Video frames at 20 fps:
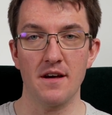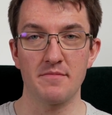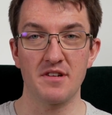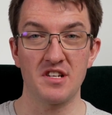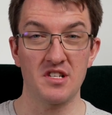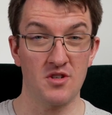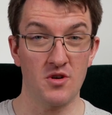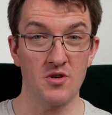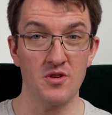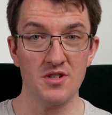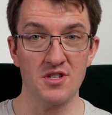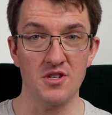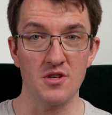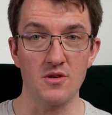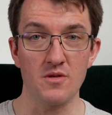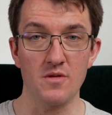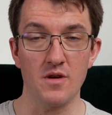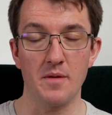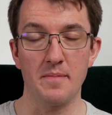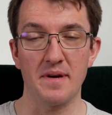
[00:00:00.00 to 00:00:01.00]
I'm going to talk to
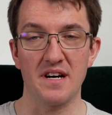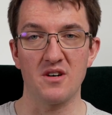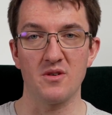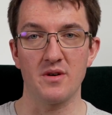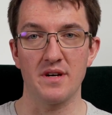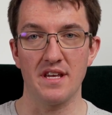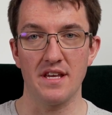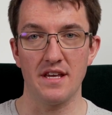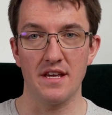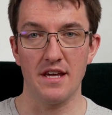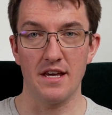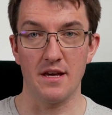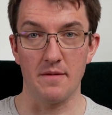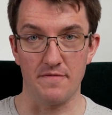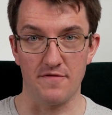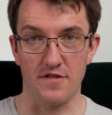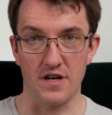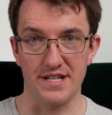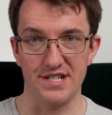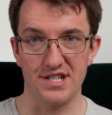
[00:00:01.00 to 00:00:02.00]
you about
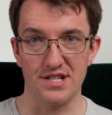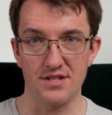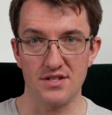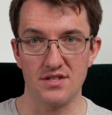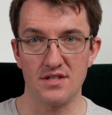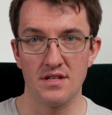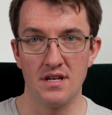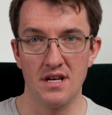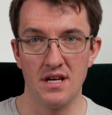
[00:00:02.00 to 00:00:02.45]
hip fractures.